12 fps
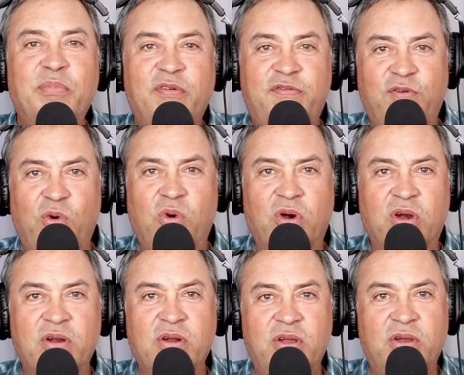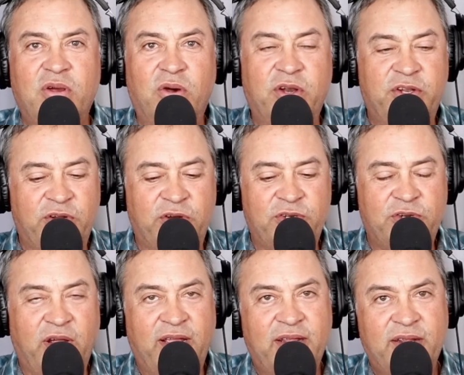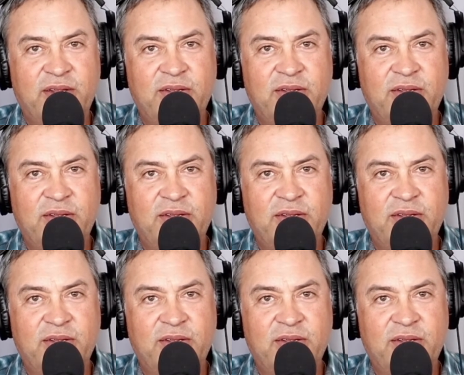before on a dirt track?